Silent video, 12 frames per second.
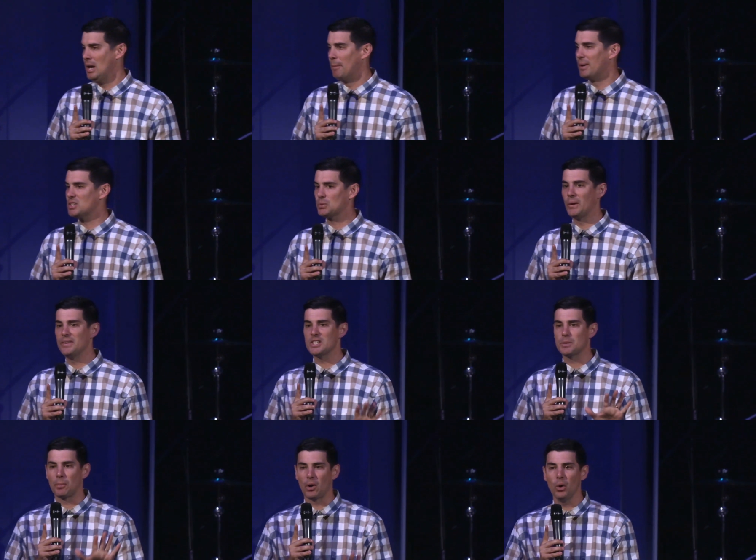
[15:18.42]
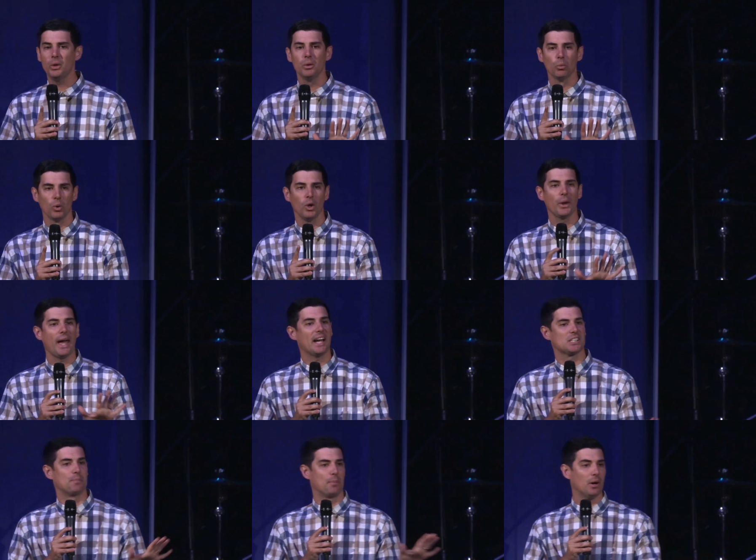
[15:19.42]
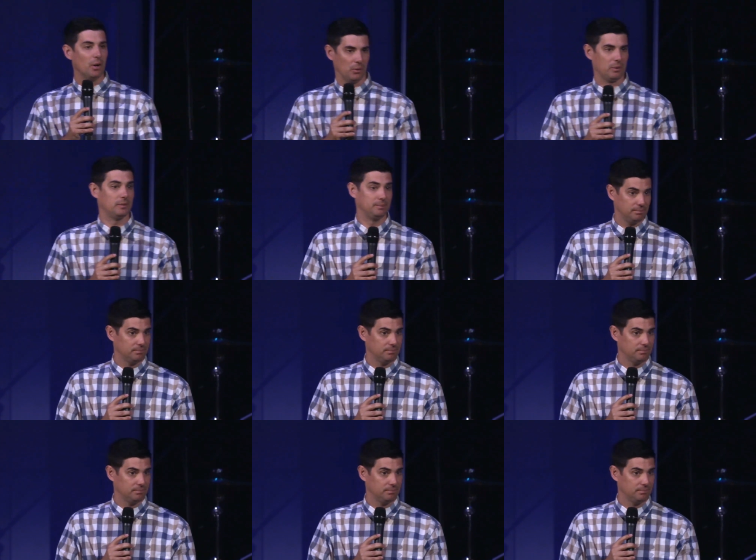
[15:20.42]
But it's when this broken world acts broke